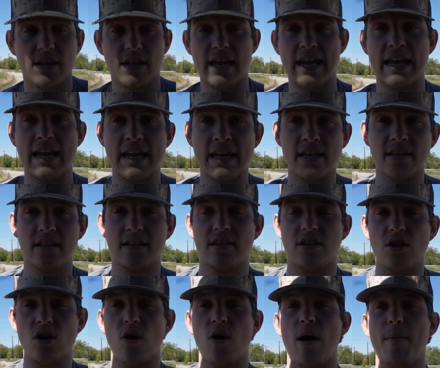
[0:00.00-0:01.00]
and,
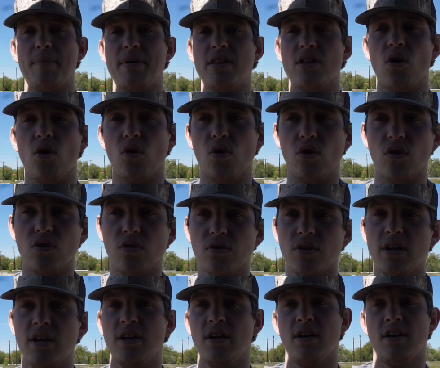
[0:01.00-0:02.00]
you know, I'm in the
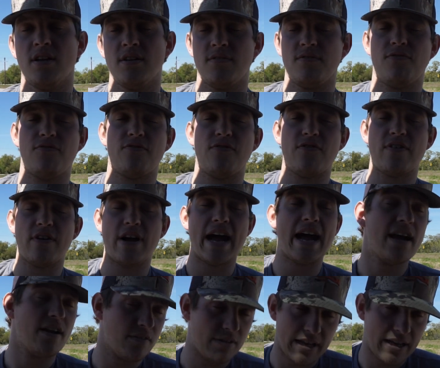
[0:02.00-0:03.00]
whole
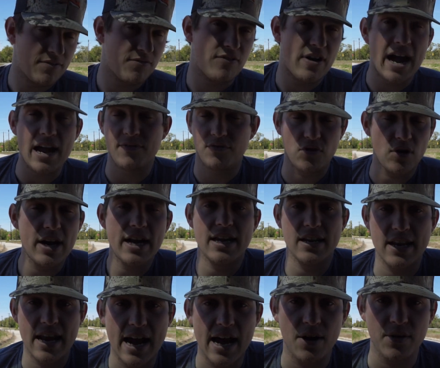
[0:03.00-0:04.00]
$5
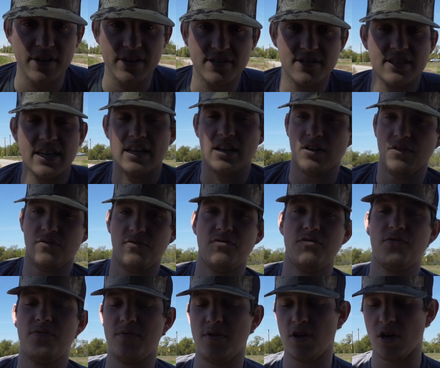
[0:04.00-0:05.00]
grand now, instead
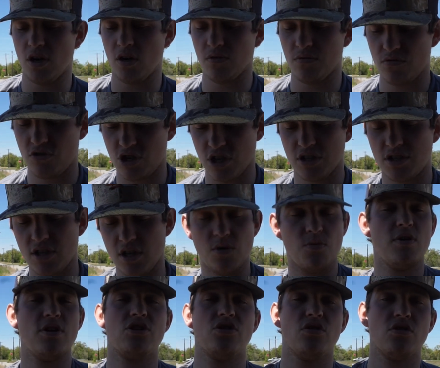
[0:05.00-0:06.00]
of, you know, just the
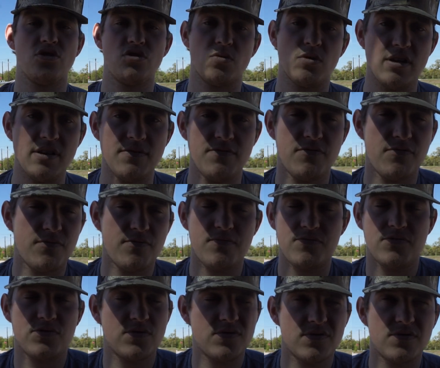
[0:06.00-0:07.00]
original
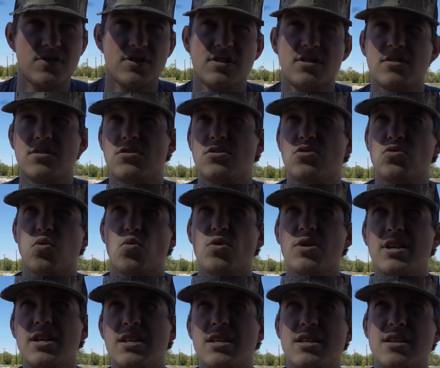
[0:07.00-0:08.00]

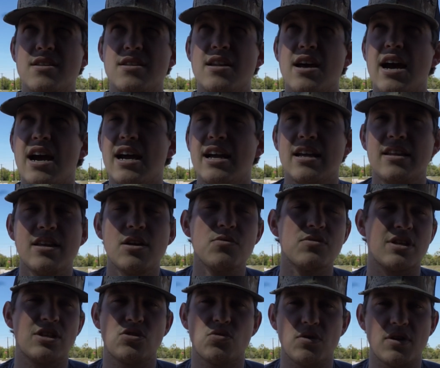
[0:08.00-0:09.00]
29, I think it
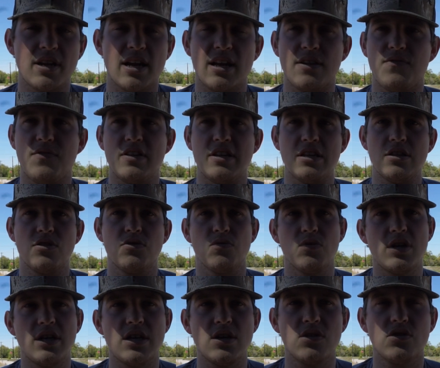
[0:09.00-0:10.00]
was like
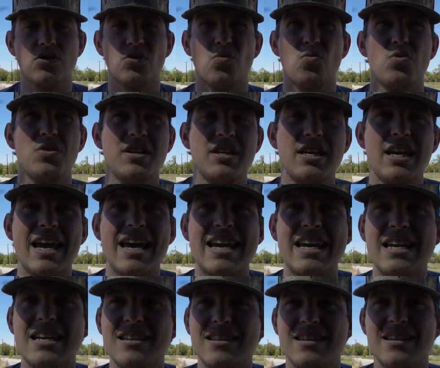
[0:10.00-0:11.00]
29.53 or
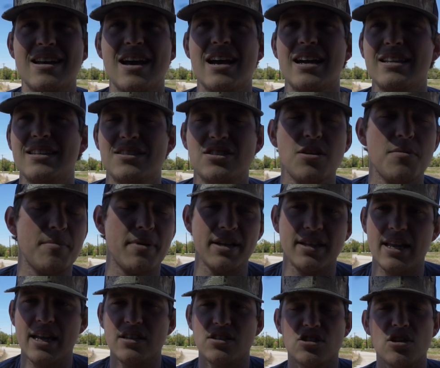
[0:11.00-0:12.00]
28.9, something
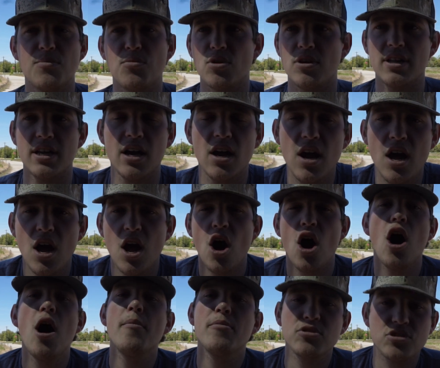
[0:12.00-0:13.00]
like that, somewhere in there,
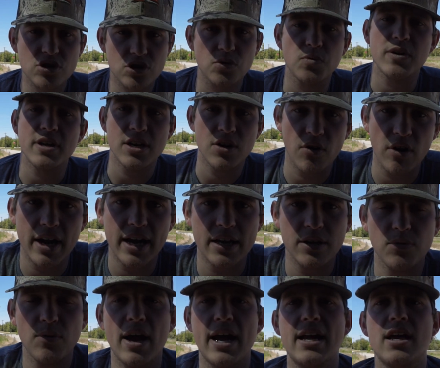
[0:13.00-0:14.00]
almost $3
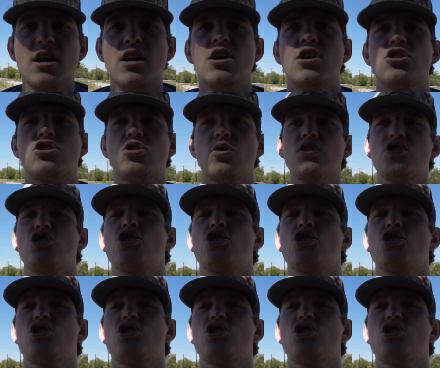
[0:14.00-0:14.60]
grand, right? So it's